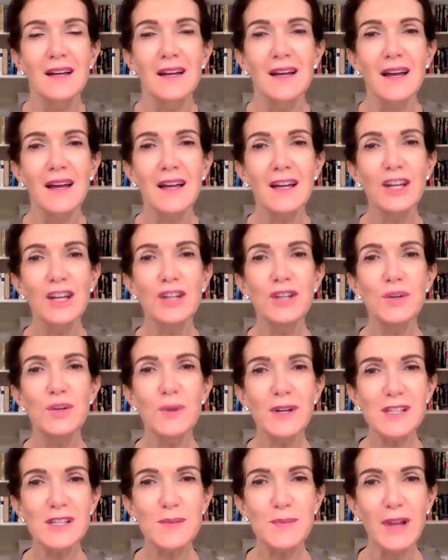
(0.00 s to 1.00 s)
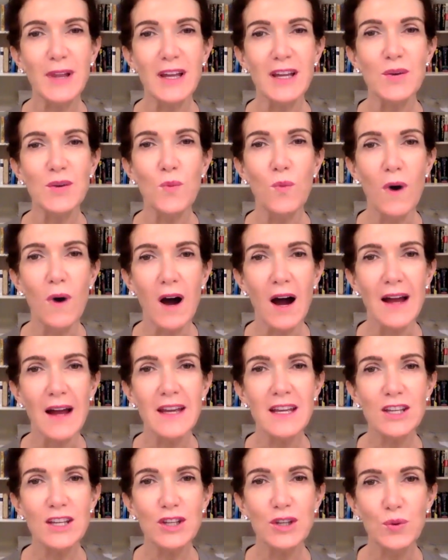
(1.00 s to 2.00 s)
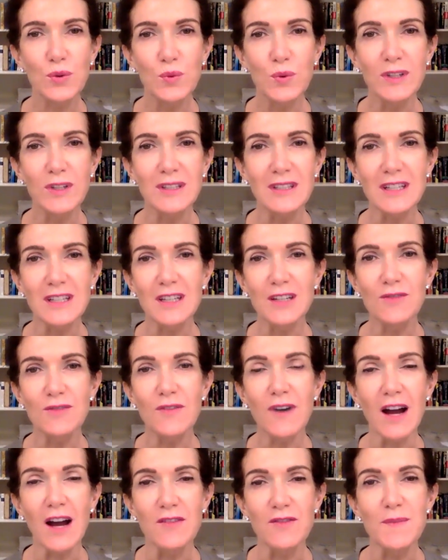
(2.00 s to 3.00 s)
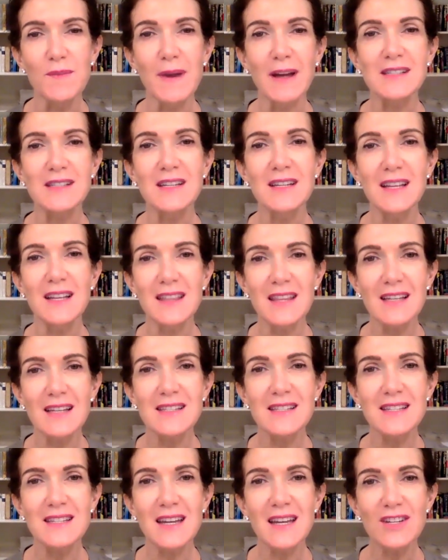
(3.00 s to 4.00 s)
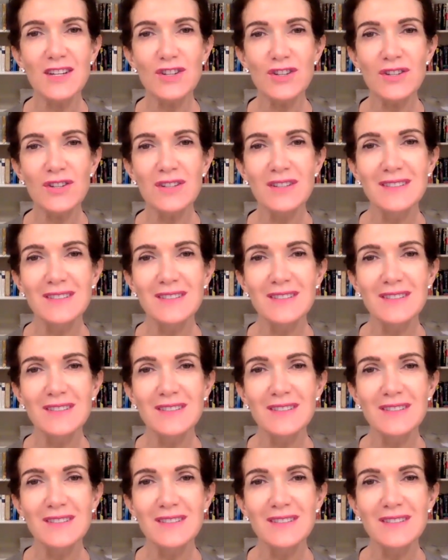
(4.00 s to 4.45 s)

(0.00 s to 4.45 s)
And can you explain why you wouldn't give ivermectin at that stage?